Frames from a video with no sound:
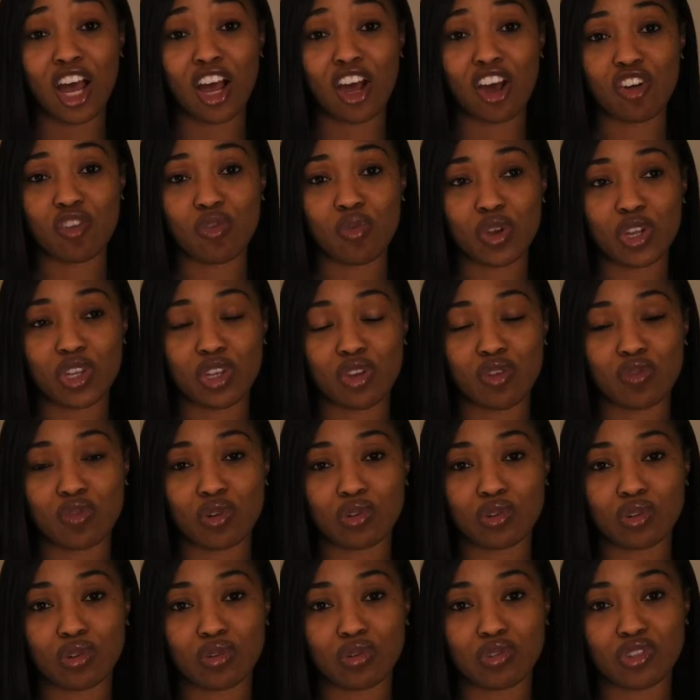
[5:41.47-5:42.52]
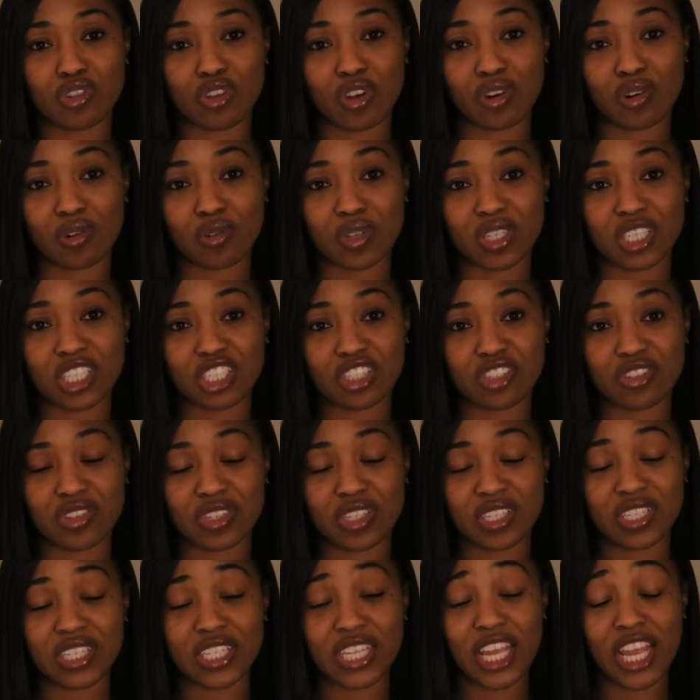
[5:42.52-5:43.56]
of when you wrote those journal
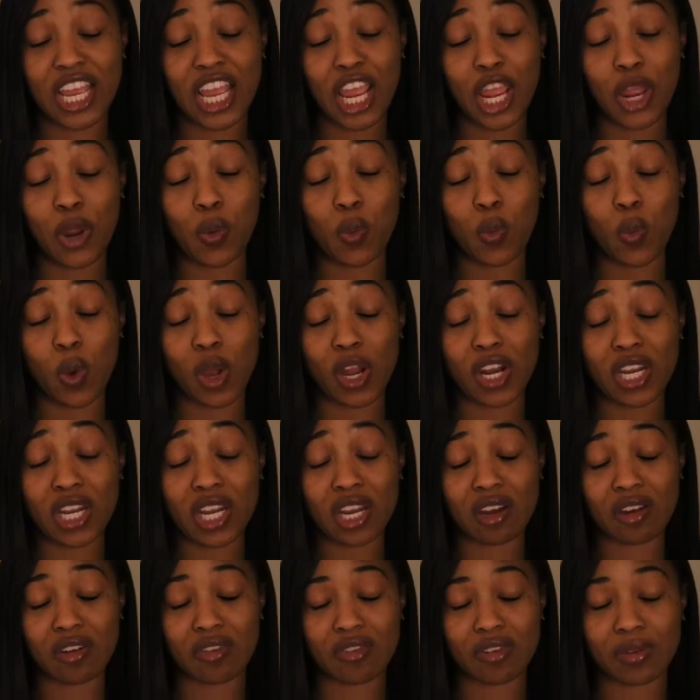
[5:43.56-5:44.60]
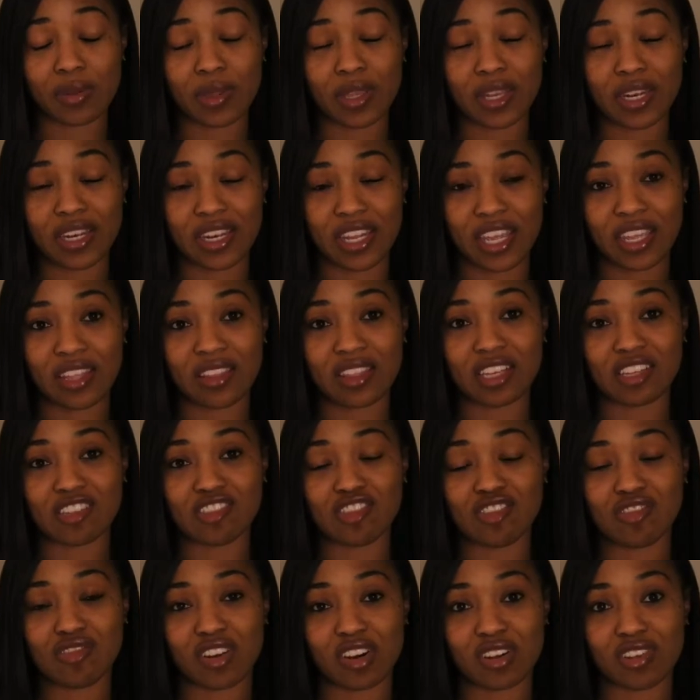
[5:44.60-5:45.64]
entries. And 1 year from the date
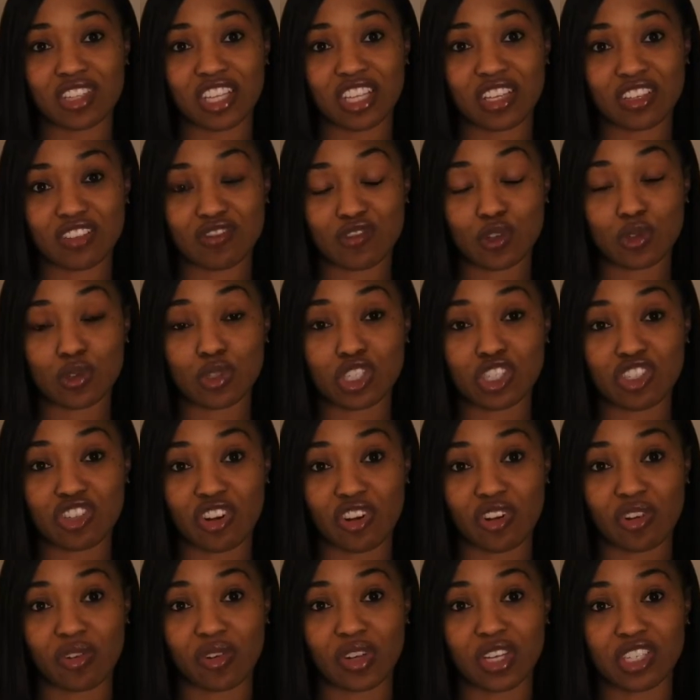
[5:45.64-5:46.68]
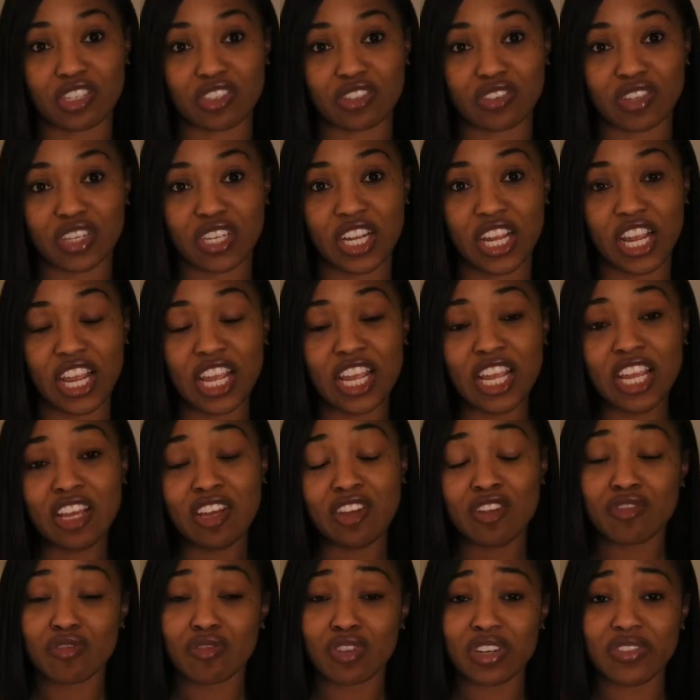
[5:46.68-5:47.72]
that you wrote the journal entry,
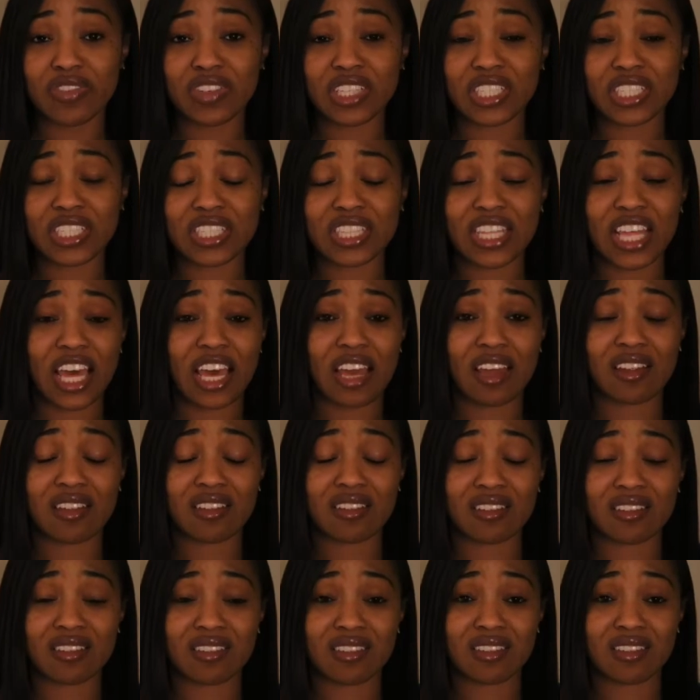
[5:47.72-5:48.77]
revisit that